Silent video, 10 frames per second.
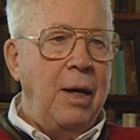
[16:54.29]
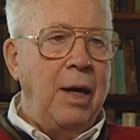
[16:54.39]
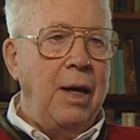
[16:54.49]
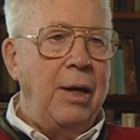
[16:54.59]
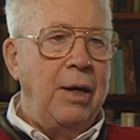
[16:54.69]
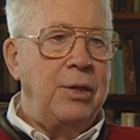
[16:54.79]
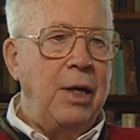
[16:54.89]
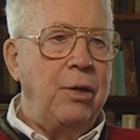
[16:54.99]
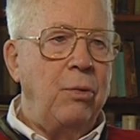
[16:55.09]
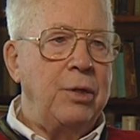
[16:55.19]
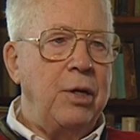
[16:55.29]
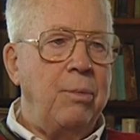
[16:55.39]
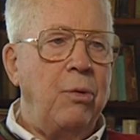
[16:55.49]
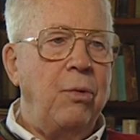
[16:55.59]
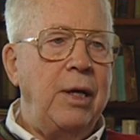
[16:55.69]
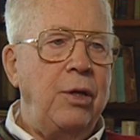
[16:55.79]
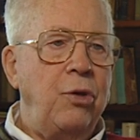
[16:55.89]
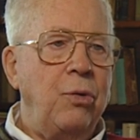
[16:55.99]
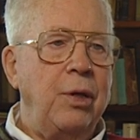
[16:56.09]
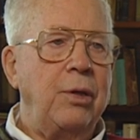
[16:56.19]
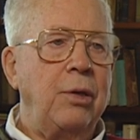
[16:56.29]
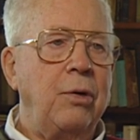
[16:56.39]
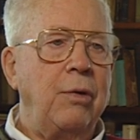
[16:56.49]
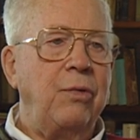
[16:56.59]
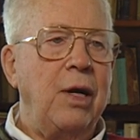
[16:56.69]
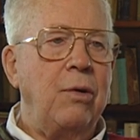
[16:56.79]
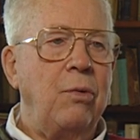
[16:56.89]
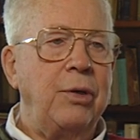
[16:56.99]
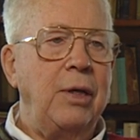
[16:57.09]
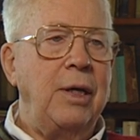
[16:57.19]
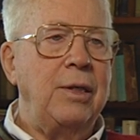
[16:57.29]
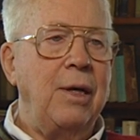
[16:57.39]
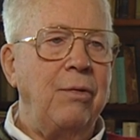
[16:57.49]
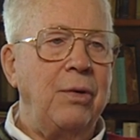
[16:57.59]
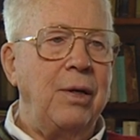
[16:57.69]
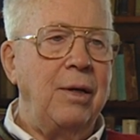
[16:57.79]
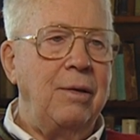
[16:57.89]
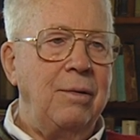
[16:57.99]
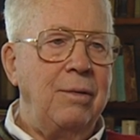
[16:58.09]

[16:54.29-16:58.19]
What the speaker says: and they said there wasn't a Marine unit that could have done what the 87th did.